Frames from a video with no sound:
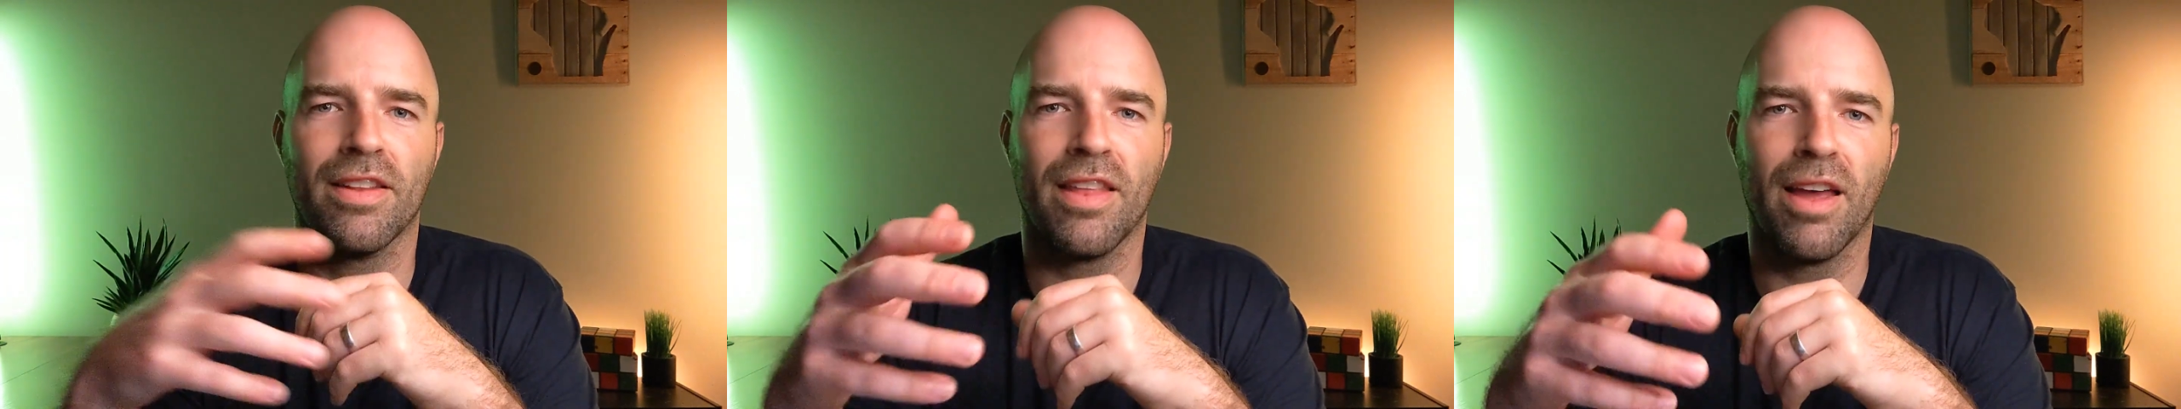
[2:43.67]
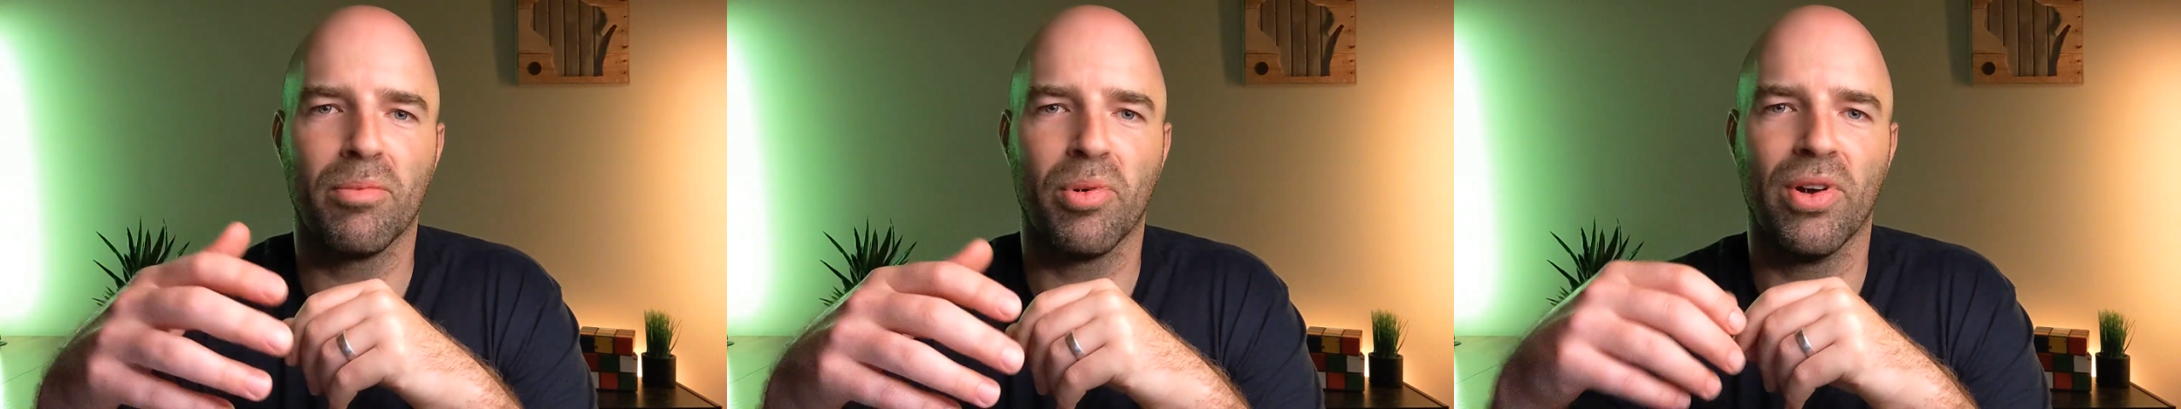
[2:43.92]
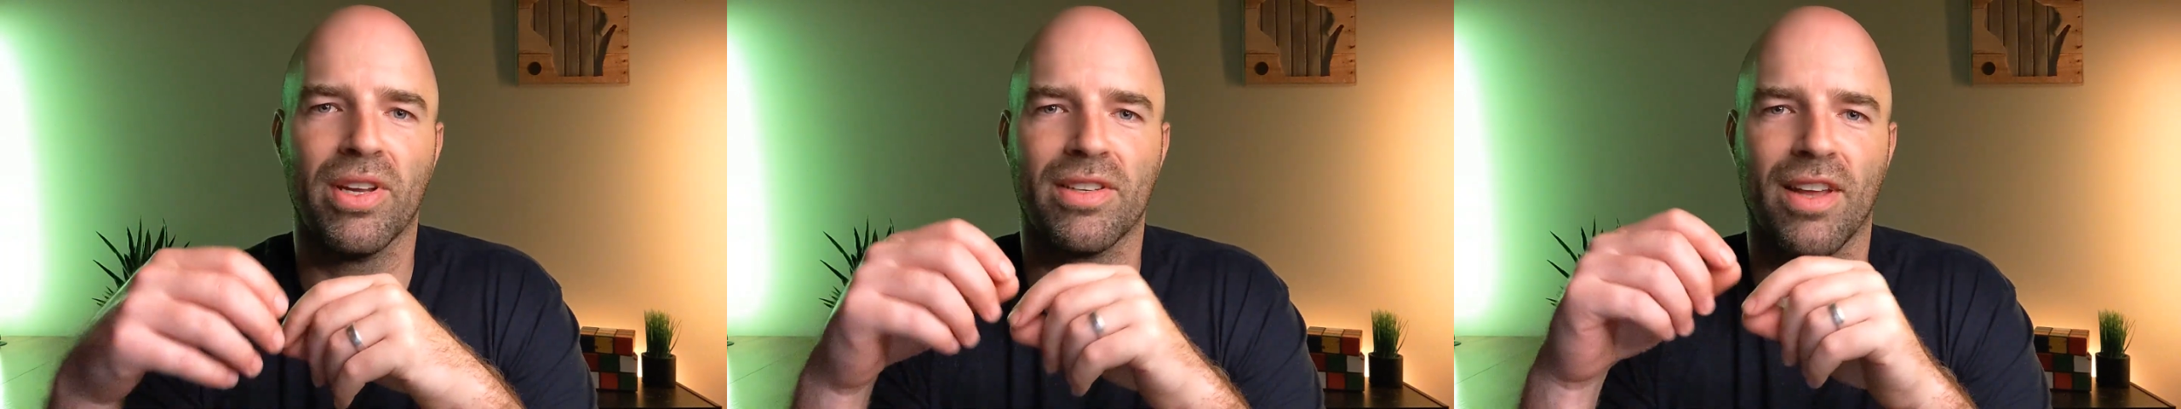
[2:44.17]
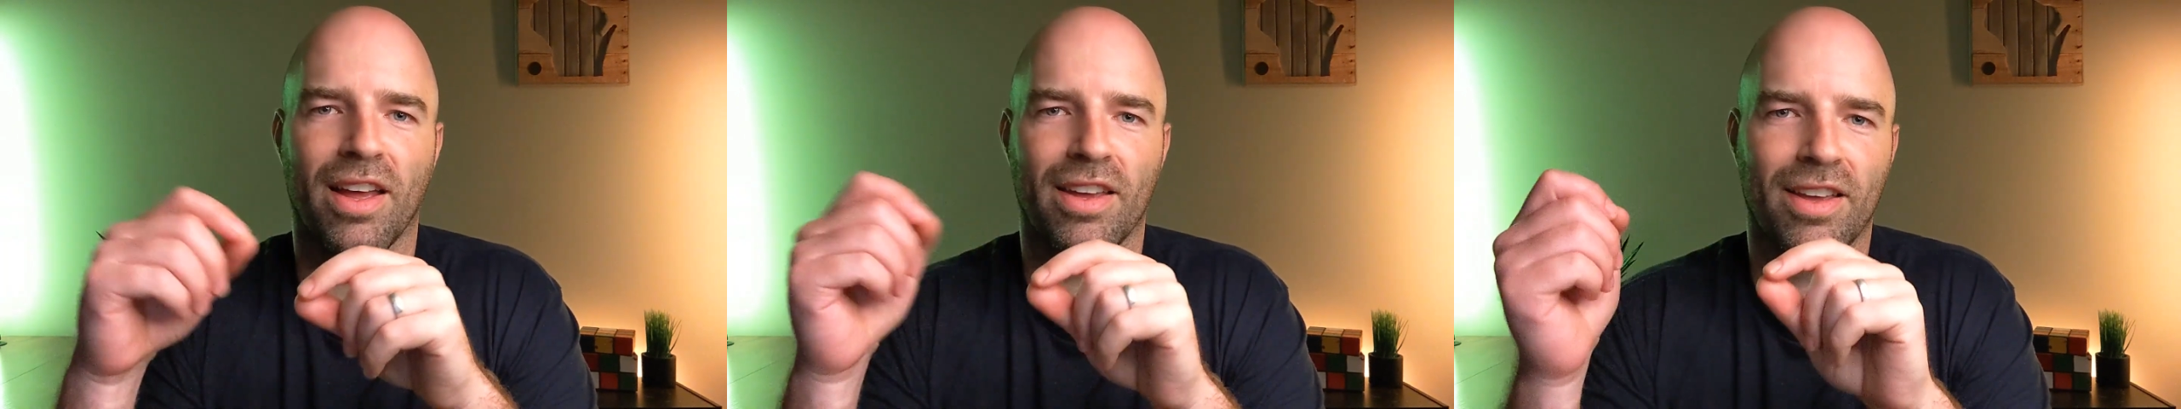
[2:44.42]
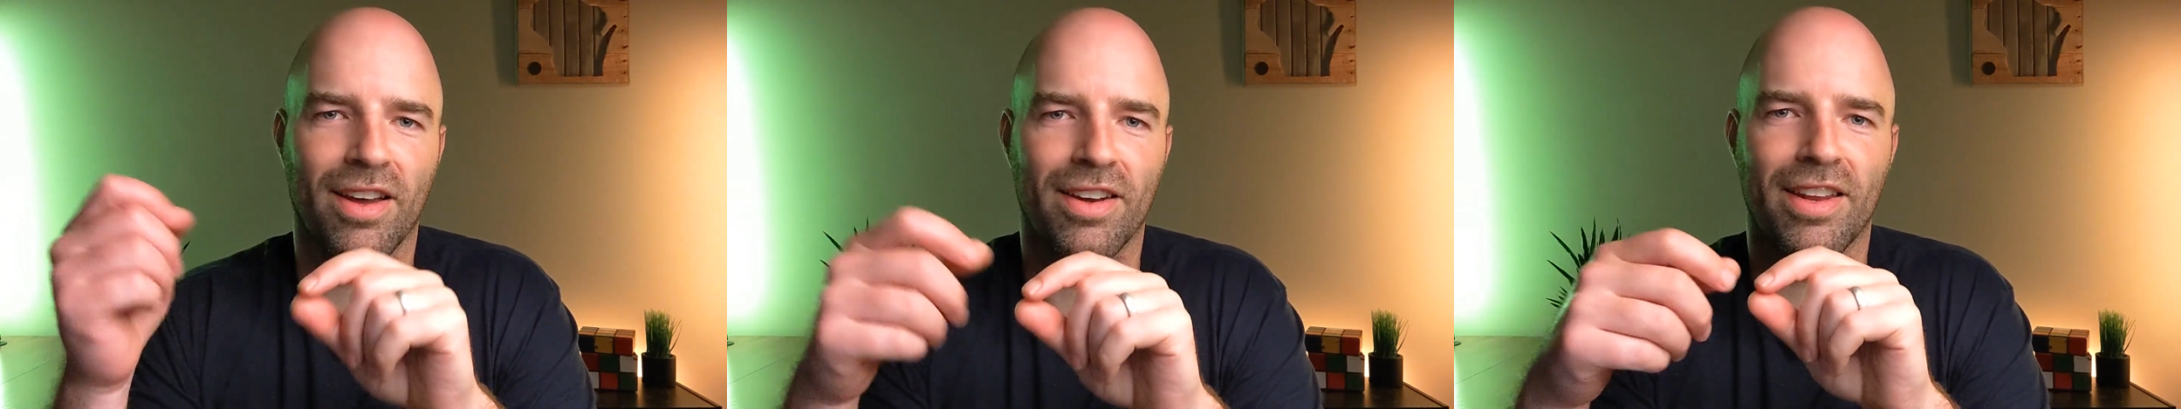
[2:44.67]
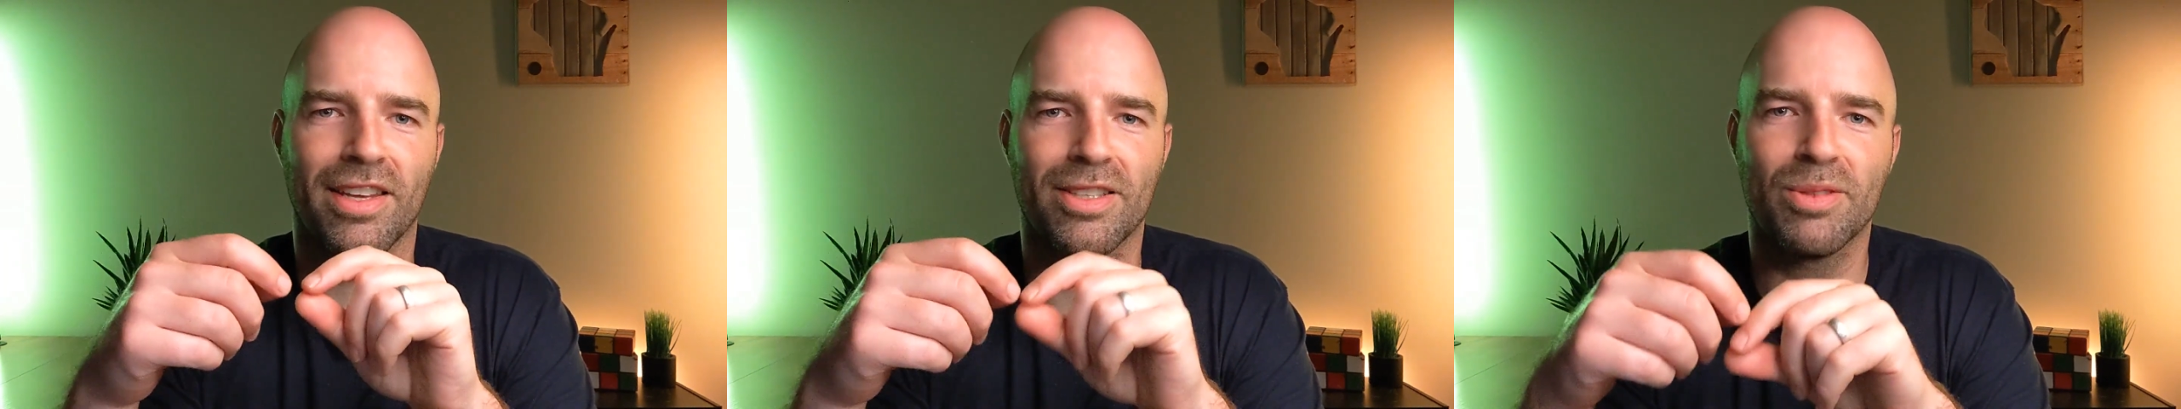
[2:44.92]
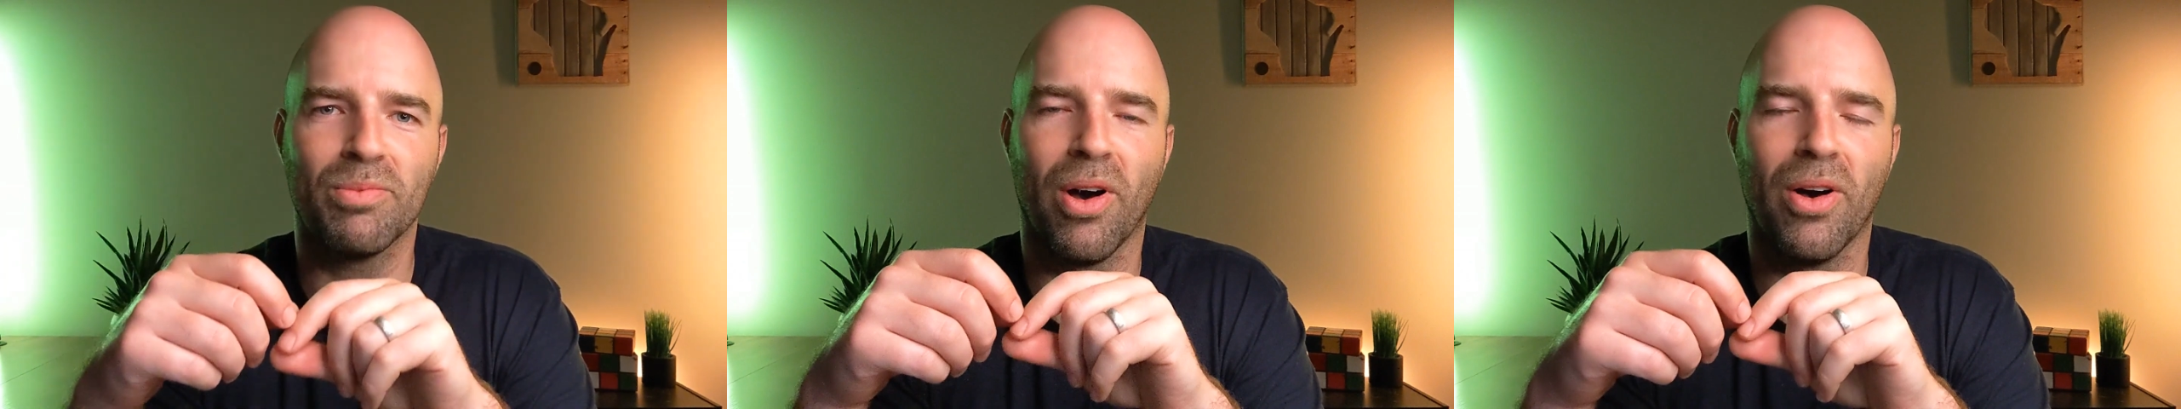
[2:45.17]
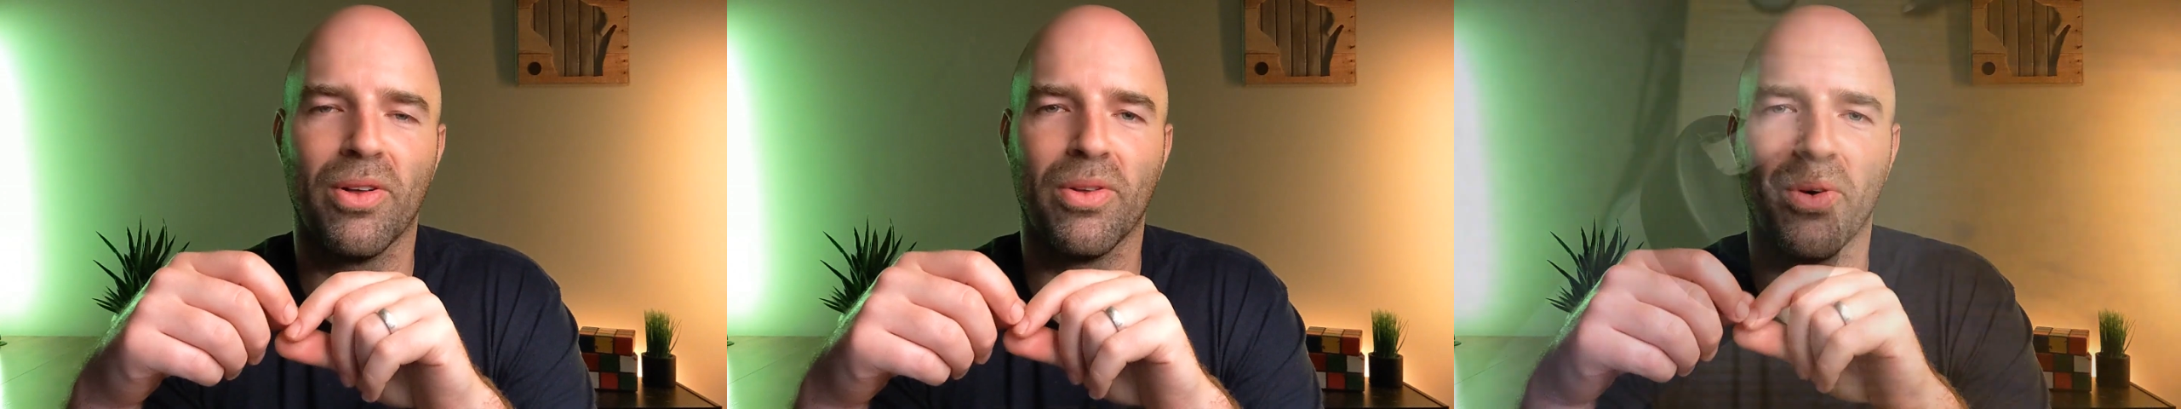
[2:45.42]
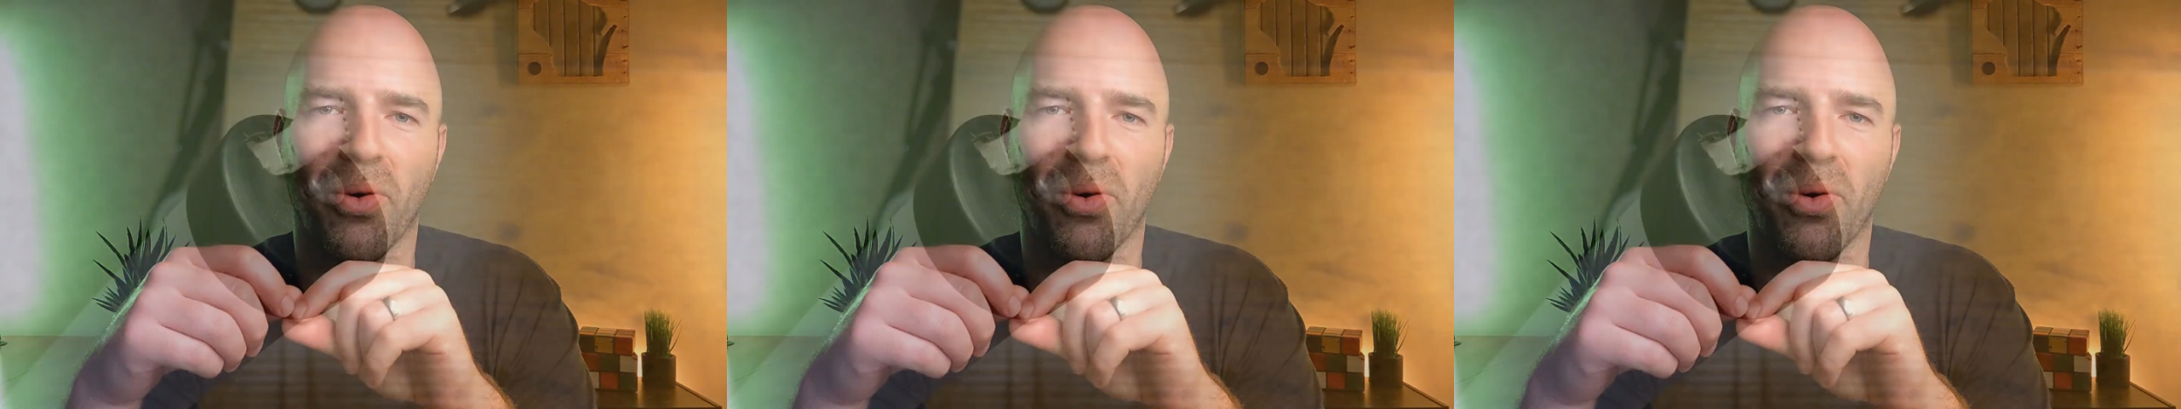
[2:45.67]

At that point, I cut a small